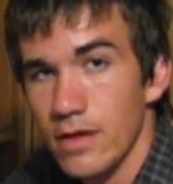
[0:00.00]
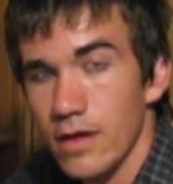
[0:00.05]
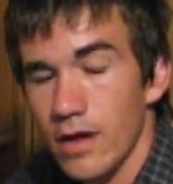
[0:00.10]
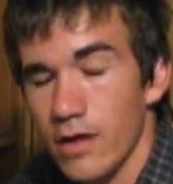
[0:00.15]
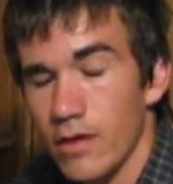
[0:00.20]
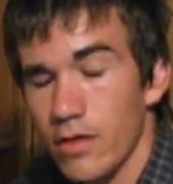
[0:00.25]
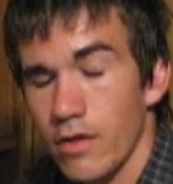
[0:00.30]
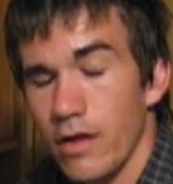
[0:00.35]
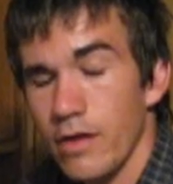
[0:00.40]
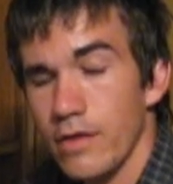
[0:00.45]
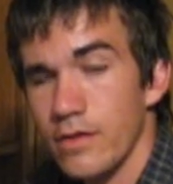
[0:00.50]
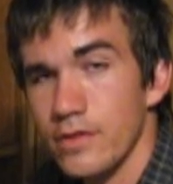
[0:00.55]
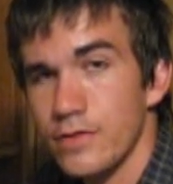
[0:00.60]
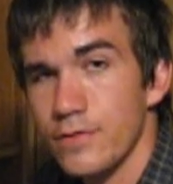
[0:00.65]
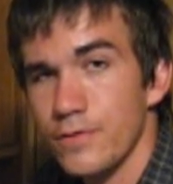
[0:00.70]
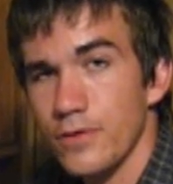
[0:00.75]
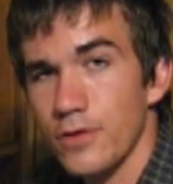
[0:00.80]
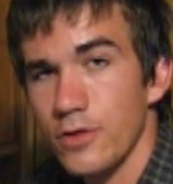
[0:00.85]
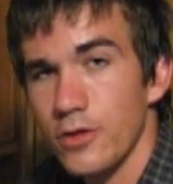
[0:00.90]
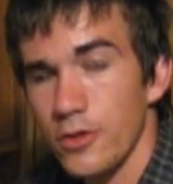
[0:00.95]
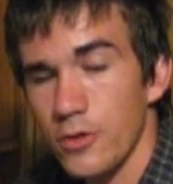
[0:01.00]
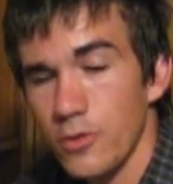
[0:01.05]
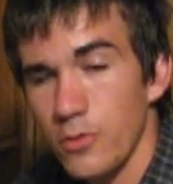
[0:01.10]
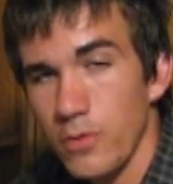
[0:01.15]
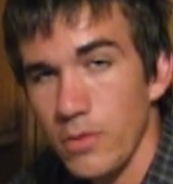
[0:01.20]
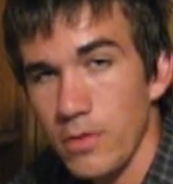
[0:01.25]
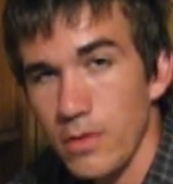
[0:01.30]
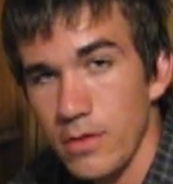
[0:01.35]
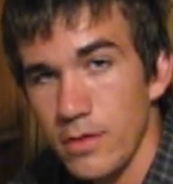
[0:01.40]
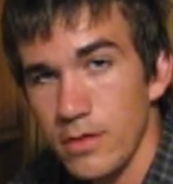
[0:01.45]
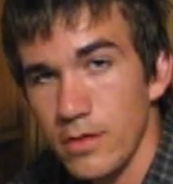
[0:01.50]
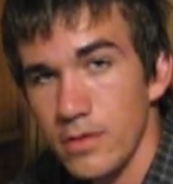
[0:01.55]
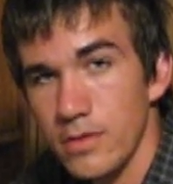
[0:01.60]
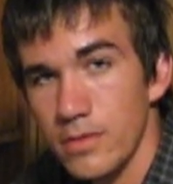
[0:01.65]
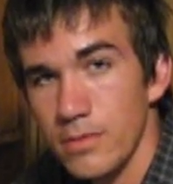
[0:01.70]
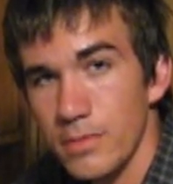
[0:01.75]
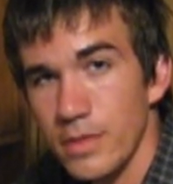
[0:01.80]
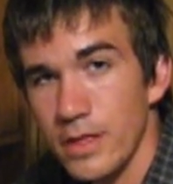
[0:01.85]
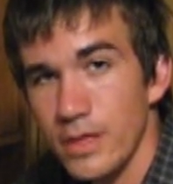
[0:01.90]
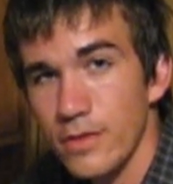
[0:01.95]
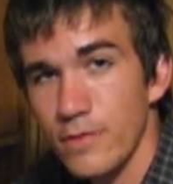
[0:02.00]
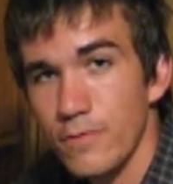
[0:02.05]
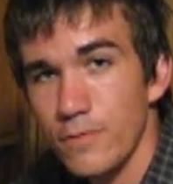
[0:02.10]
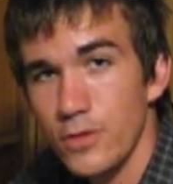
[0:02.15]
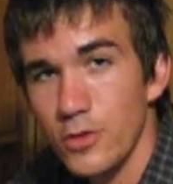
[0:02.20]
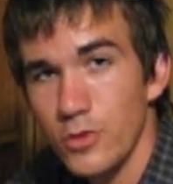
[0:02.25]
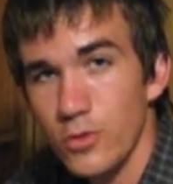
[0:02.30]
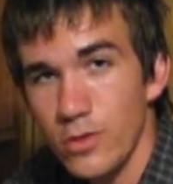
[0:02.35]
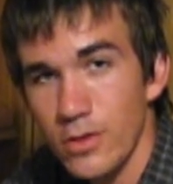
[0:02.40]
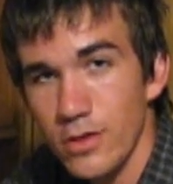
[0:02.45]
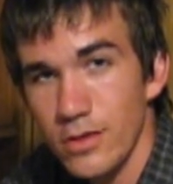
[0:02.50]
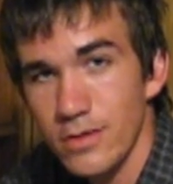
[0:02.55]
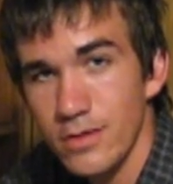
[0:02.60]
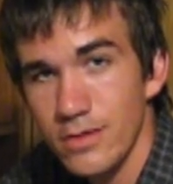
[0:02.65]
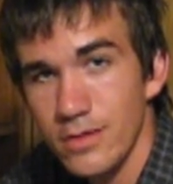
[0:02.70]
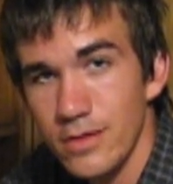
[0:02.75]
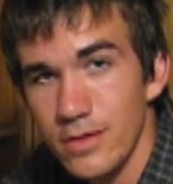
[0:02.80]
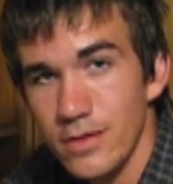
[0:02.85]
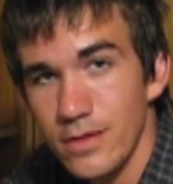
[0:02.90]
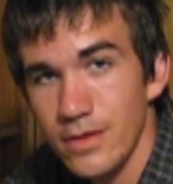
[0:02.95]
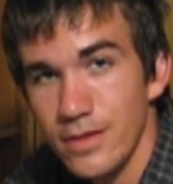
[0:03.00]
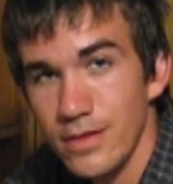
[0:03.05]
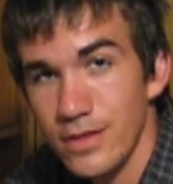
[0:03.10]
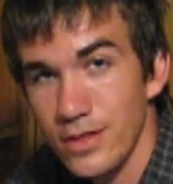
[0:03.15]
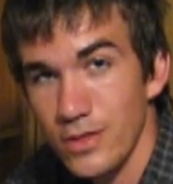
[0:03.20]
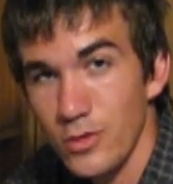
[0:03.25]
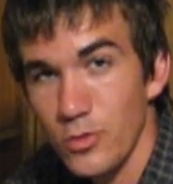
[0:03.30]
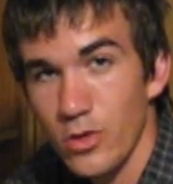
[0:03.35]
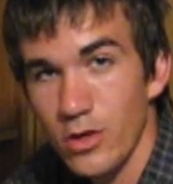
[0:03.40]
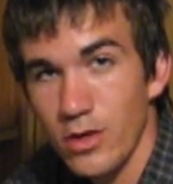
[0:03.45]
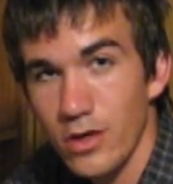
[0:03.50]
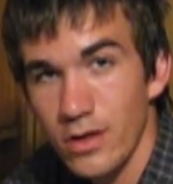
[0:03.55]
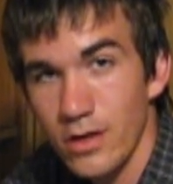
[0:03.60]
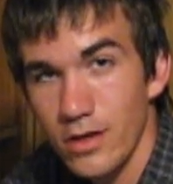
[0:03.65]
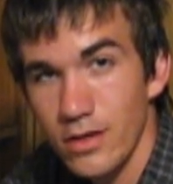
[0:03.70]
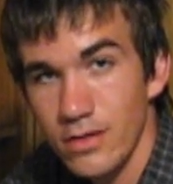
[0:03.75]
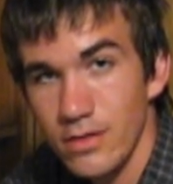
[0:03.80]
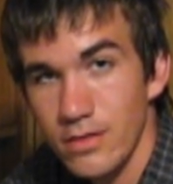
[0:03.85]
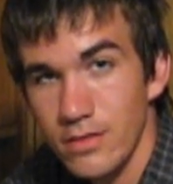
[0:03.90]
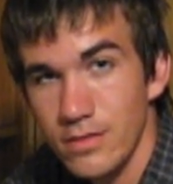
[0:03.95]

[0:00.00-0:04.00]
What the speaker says: I don't know how it is for you, being the viewer that you are.